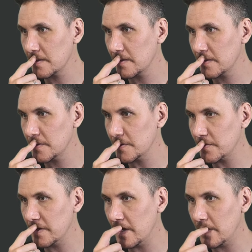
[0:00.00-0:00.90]
so I
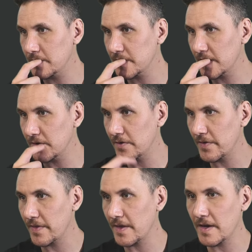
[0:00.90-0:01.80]
want to update
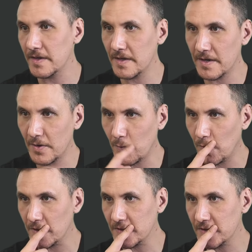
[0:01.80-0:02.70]
on that, and I
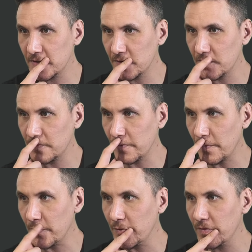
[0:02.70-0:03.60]
want to
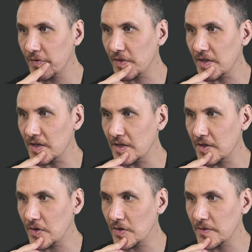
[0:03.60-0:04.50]
remove the
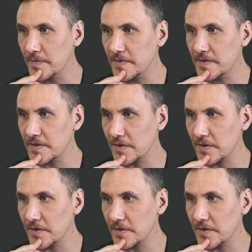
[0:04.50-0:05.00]
columns, so the